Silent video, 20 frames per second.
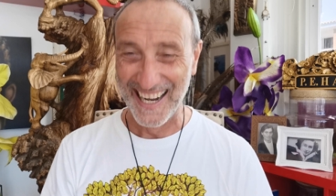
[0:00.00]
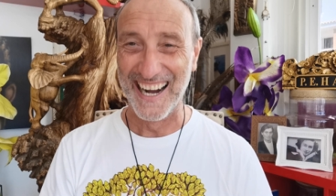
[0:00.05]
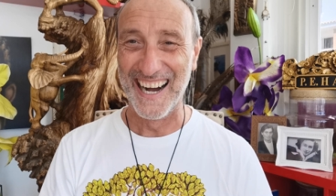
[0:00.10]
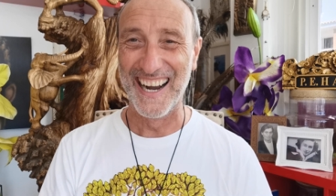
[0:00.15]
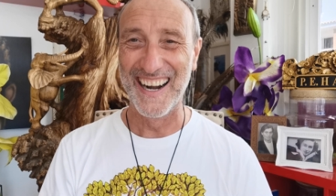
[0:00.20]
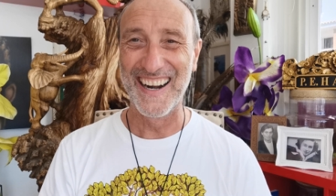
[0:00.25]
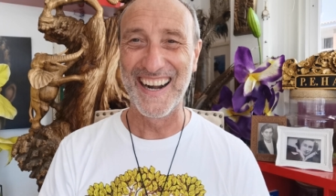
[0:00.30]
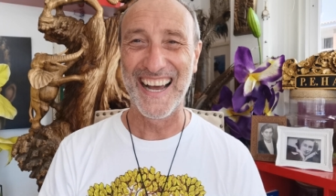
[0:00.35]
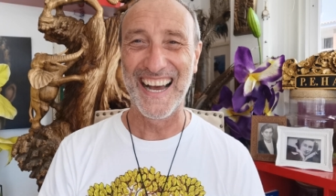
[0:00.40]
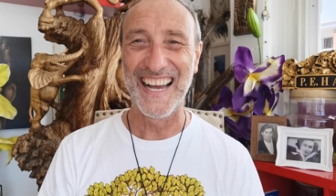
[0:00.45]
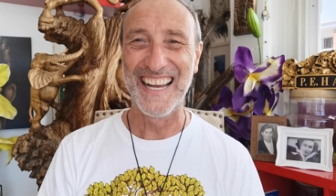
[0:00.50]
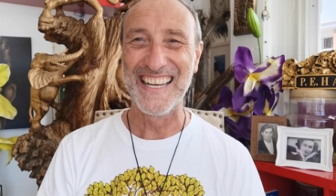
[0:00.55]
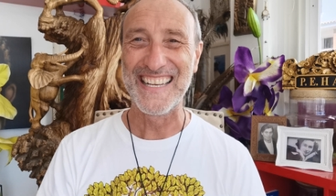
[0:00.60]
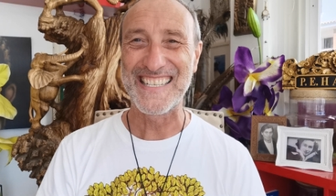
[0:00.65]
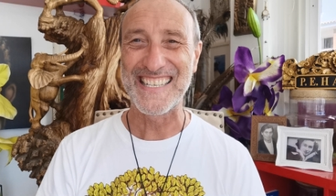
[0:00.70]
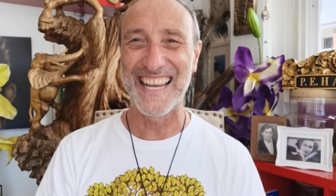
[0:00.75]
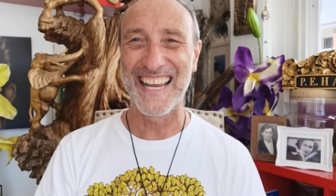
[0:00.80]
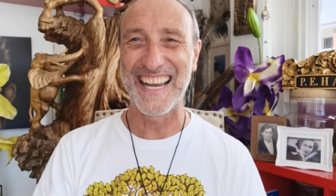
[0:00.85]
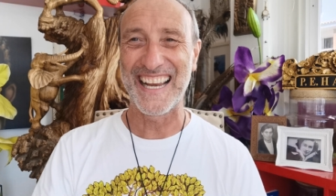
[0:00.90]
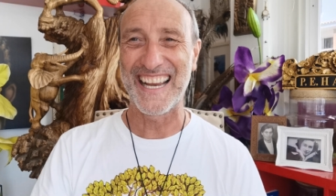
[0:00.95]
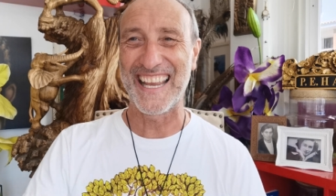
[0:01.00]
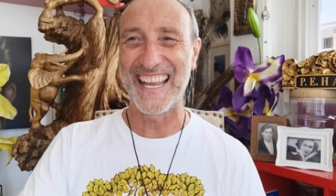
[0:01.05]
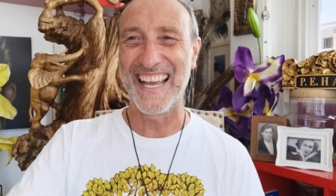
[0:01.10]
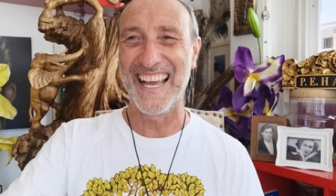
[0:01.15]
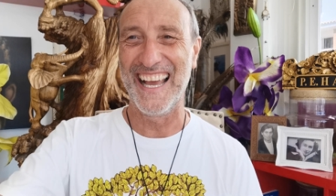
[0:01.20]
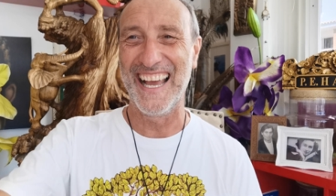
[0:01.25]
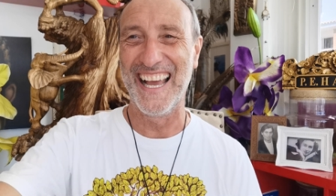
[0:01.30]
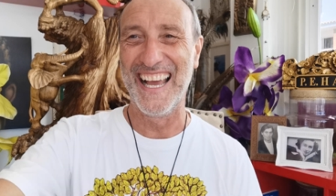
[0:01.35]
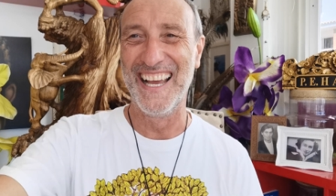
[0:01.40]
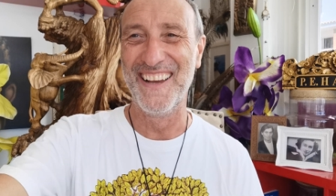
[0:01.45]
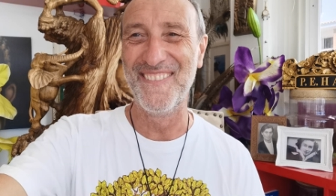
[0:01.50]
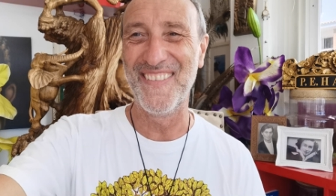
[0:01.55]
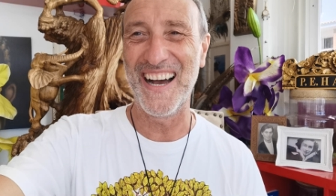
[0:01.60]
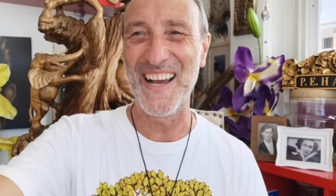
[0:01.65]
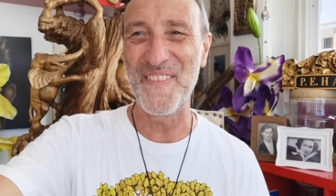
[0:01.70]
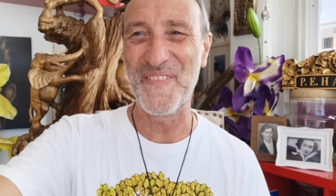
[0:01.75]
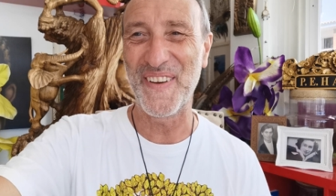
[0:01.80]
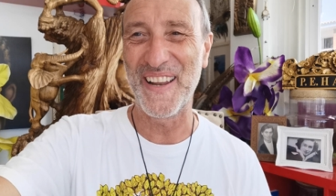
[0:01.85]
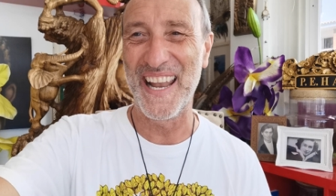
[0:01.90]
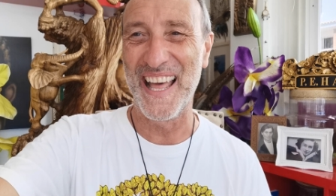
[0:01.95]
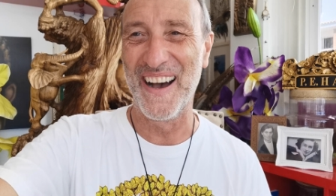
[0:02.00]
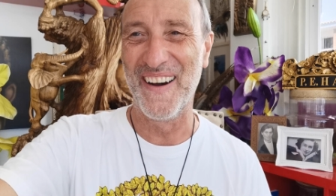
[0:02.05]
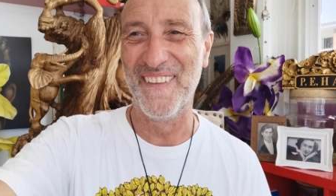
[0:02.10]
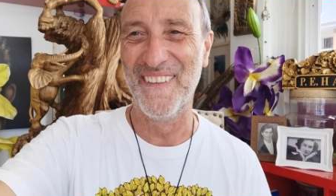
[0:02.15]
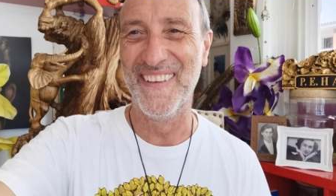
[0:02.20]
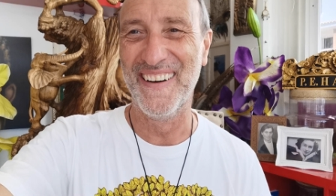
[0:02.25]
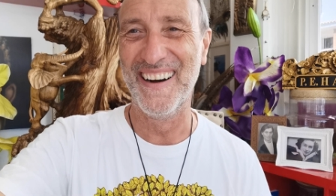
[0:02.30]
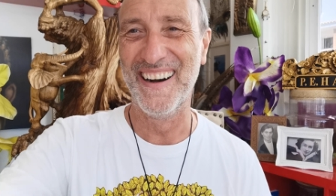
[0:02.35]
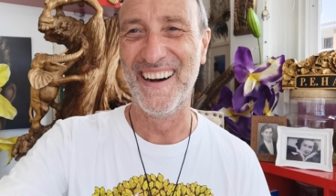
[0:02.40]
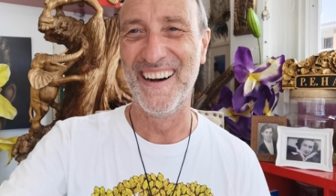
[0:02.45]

All right, take care. Bye for now.